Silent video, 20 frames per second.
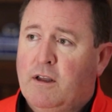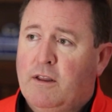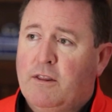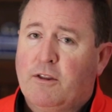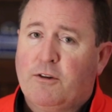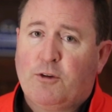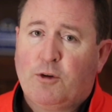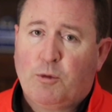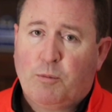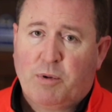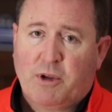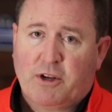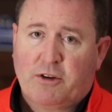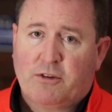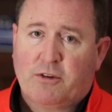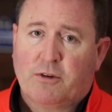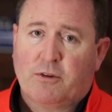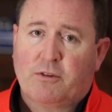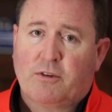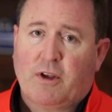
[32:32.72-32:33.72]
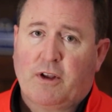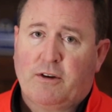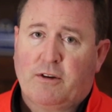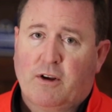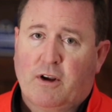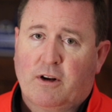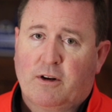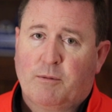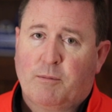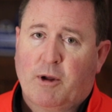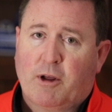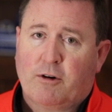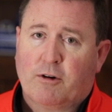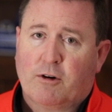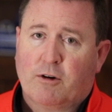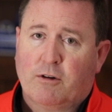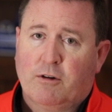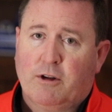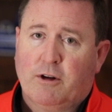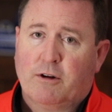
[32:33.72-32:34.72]
the two pictures I talked about
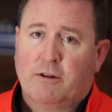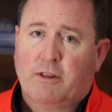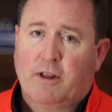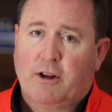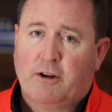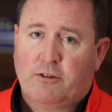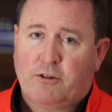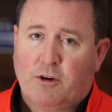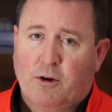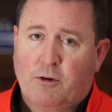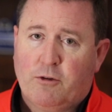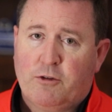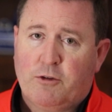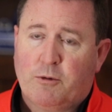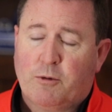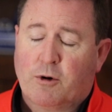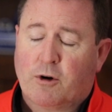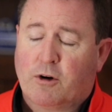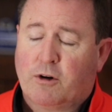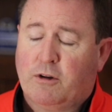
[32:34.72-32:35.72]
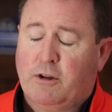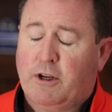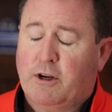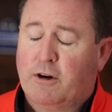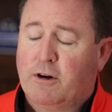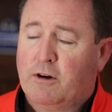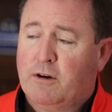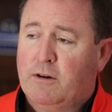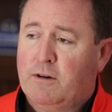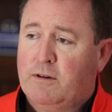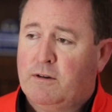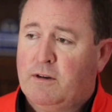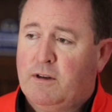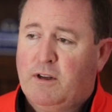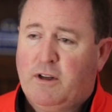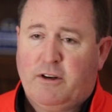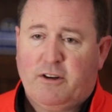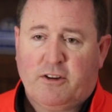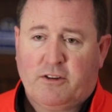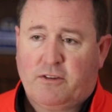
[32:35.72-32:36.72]
earlier that I showed you earlier,
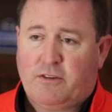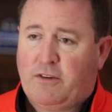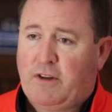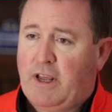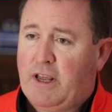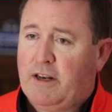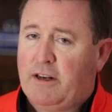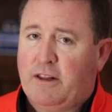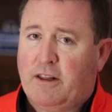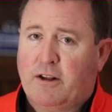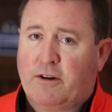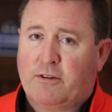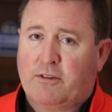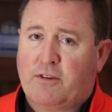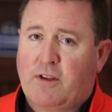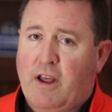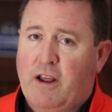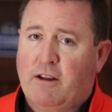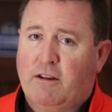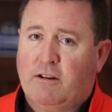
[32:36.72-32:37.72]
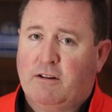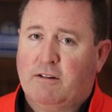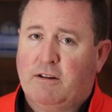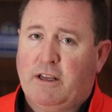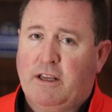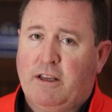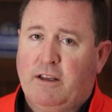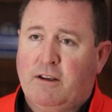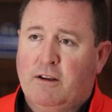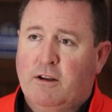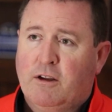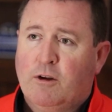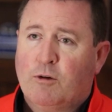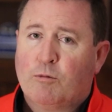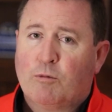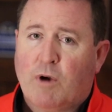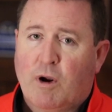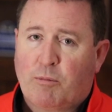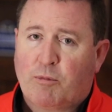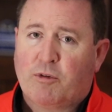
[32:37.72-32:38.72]
just standing there silently
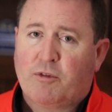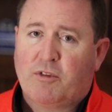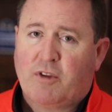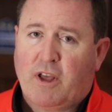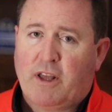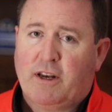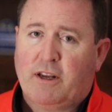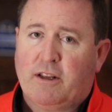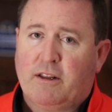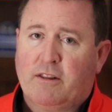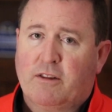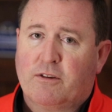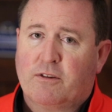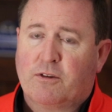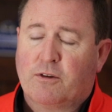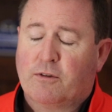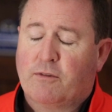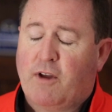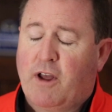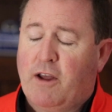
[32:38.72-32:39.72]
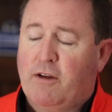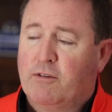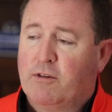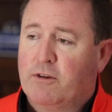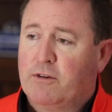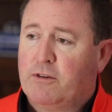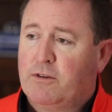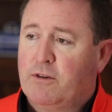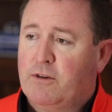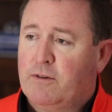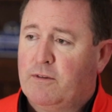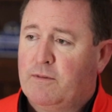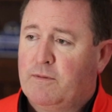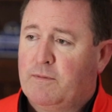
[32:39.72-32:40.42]
representing the survivors.